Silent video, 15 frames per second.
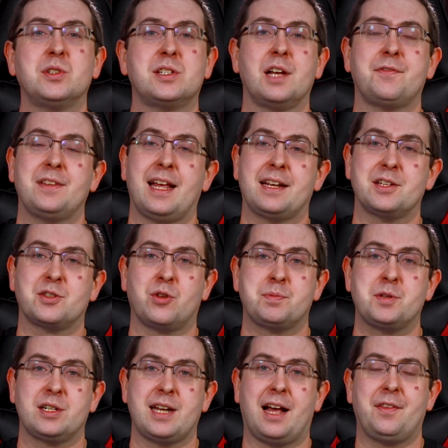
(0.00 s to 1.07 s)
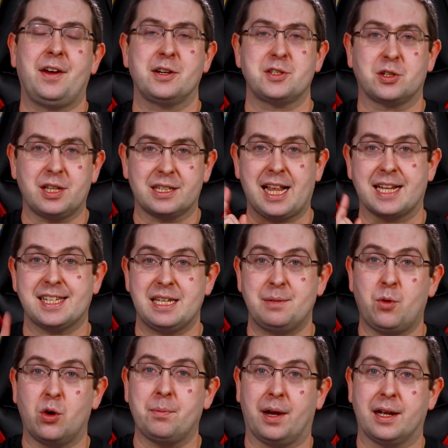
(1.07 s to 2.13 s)
stuff in that description down there, so click that see
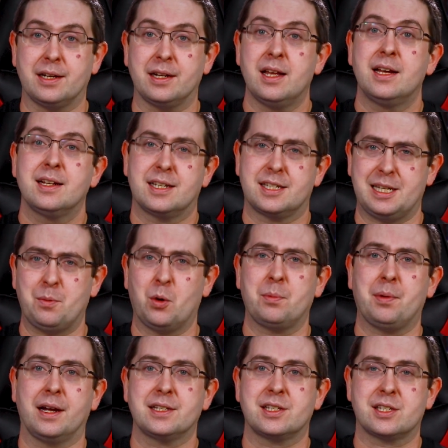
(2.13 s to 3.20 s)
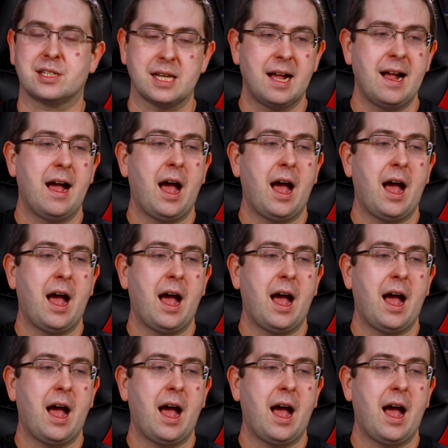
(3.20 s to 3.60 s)
more button to see more butts.